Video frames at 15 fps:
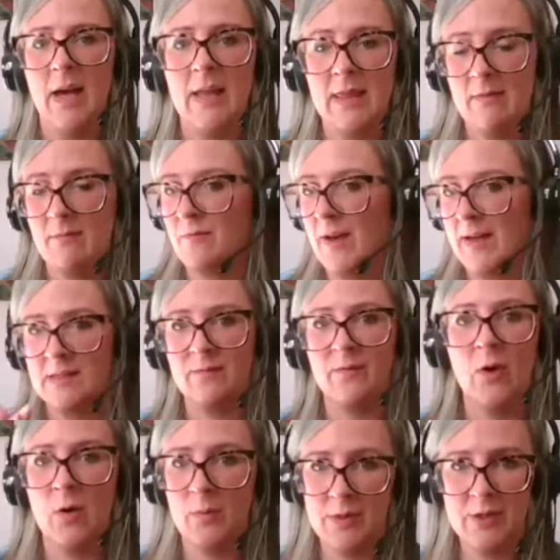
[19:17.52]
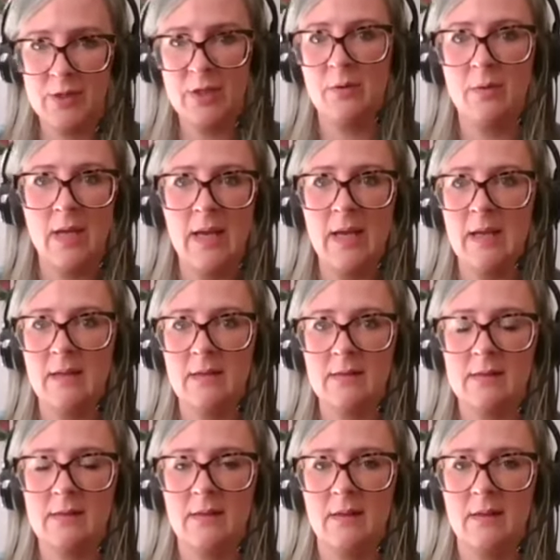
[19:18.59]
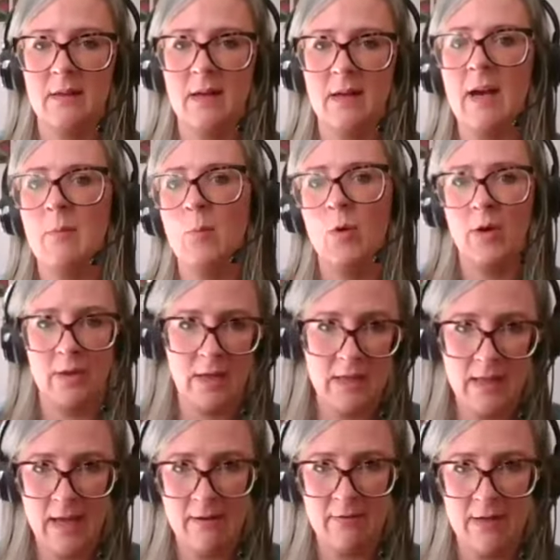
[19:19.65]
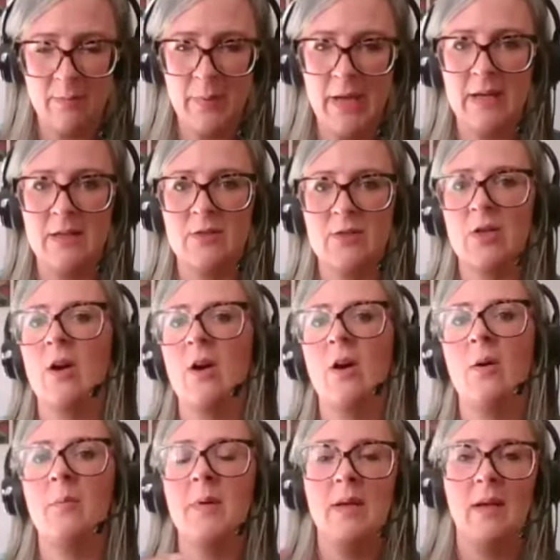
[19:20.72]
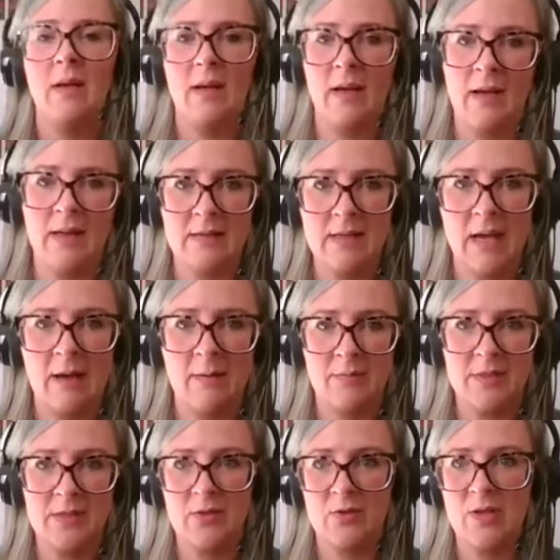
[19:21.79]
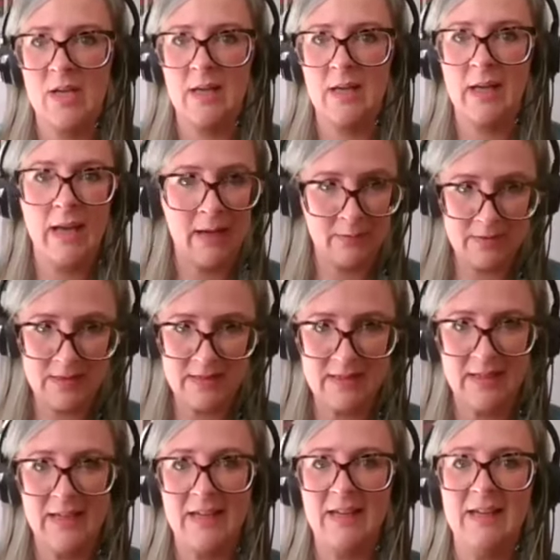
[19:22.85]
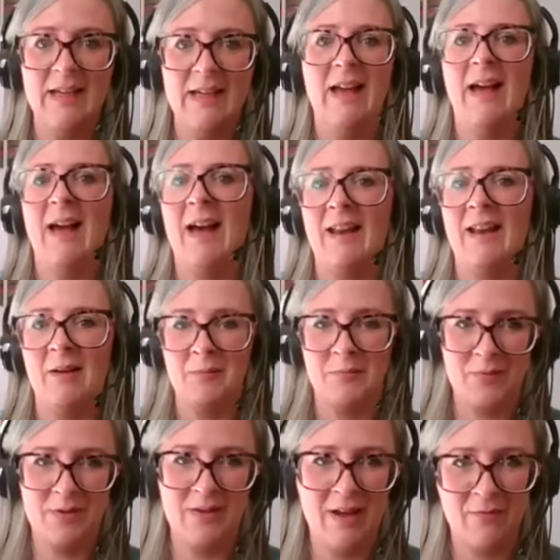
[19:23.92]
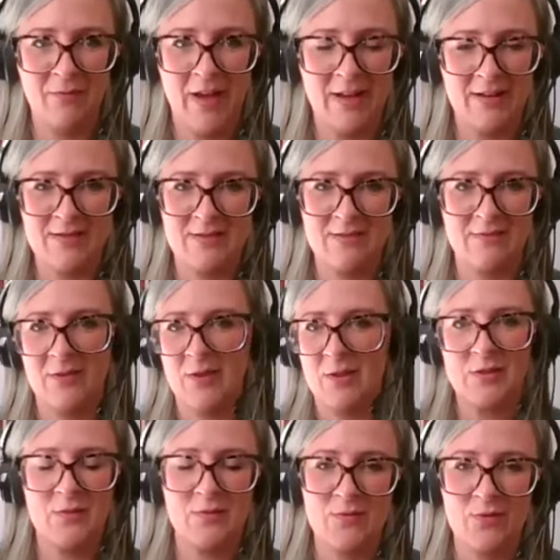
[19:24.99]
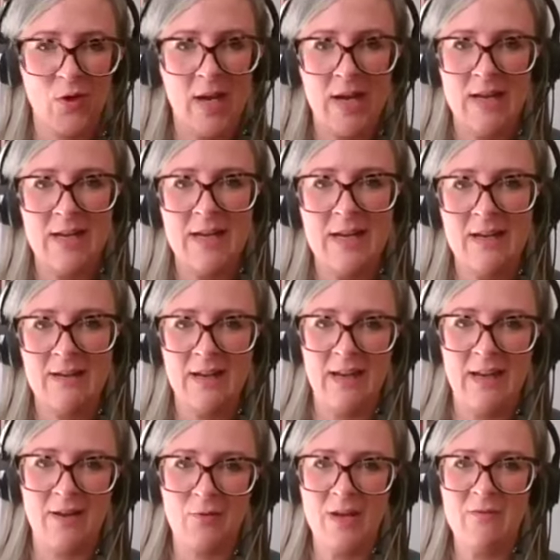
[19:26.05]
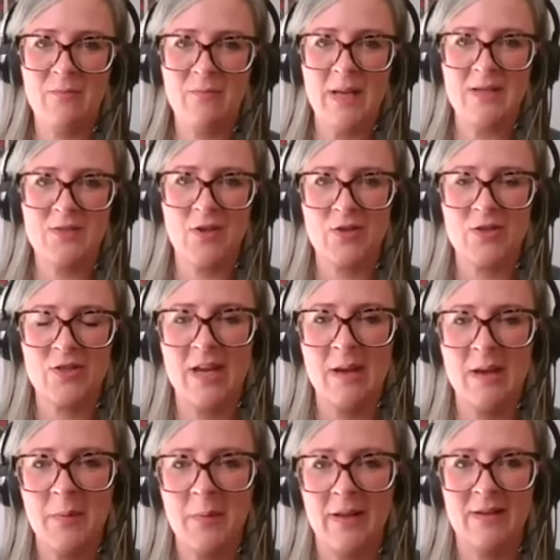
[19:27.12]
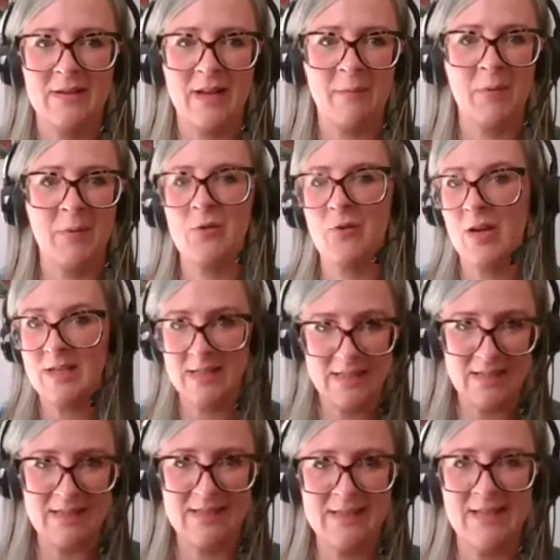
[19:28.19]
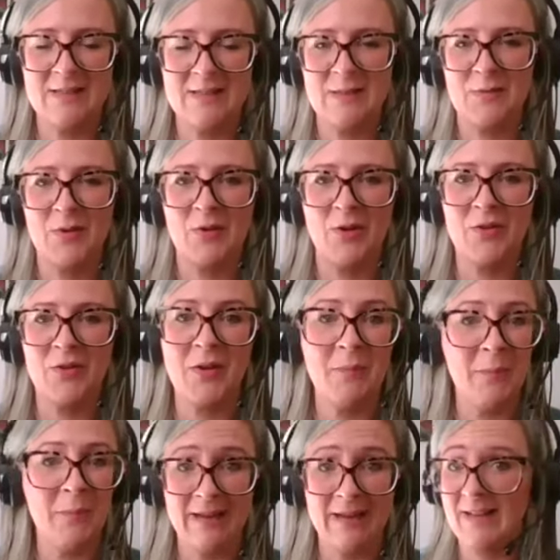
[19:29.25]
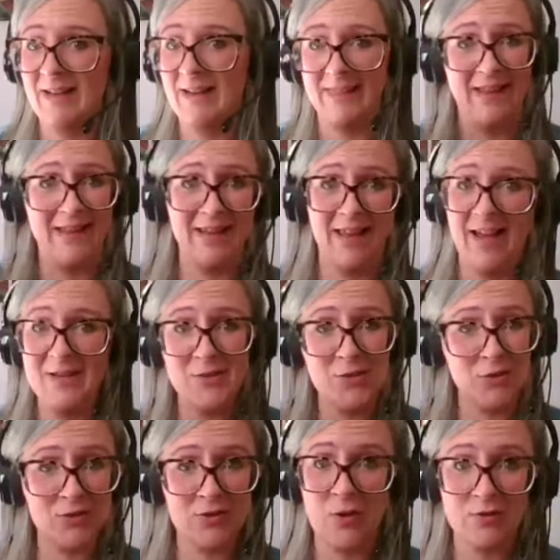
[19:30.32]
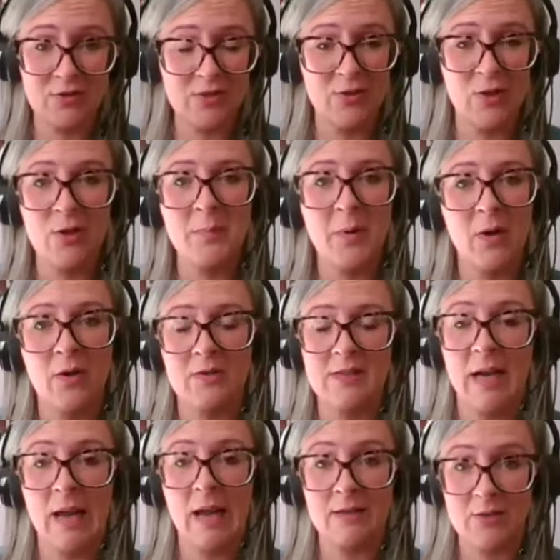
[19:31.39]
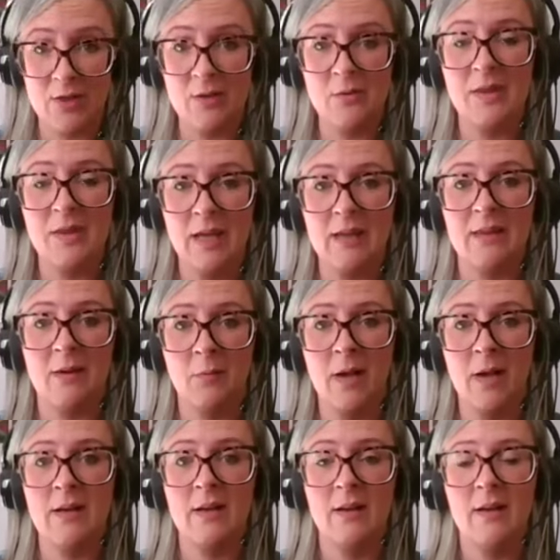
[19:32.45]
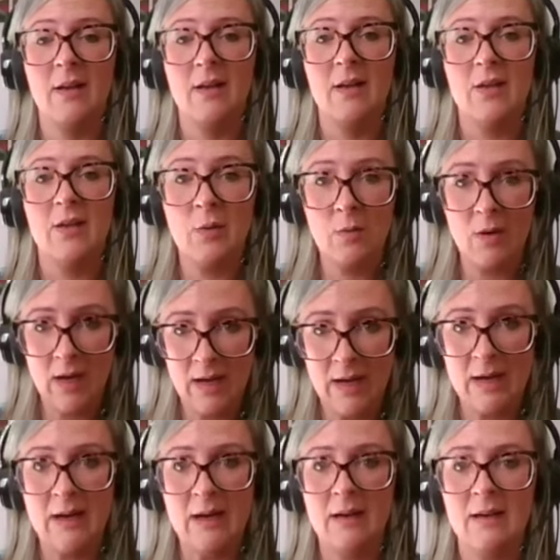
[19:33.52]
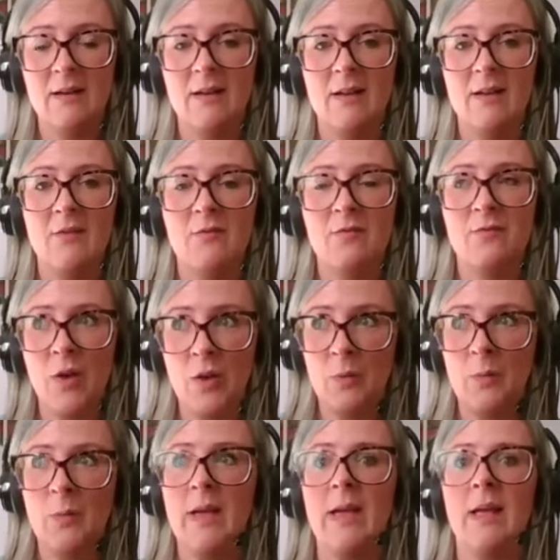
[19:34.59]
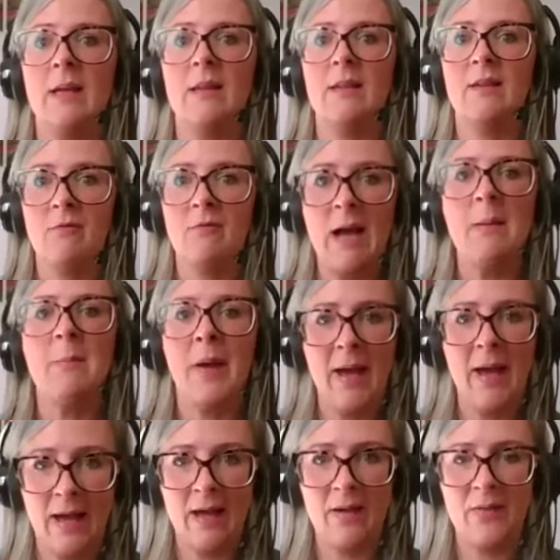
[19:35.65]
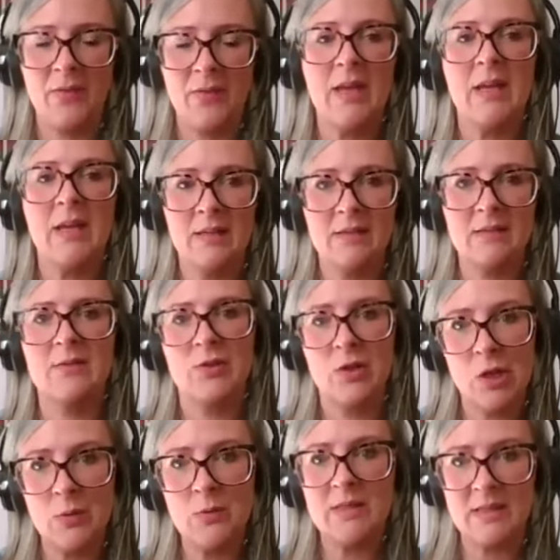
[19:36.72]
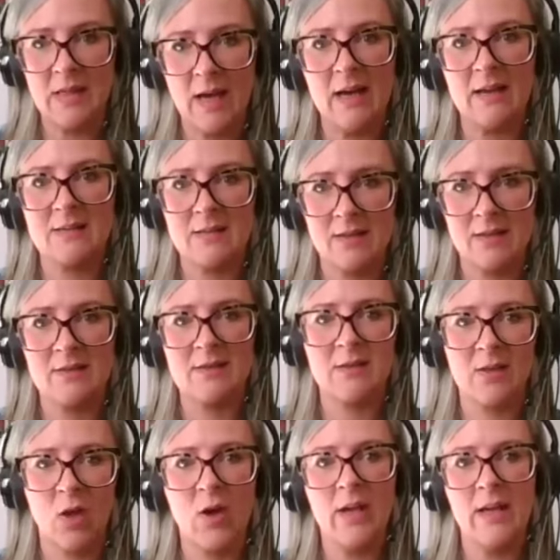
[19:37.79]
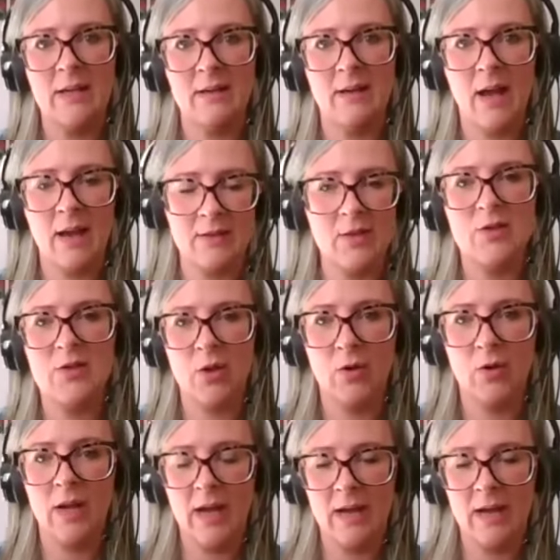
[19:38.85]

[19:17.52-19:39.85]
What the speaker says: And then fast forward 2 years, I'm working there in a paid job and I'm studying counselling and I've had lots of training in grief mentorship and I'm accredited Seasons for Growth companion. And then like it just all snowballed. And I do think that when you are following the right path, things do start to slot in and you don't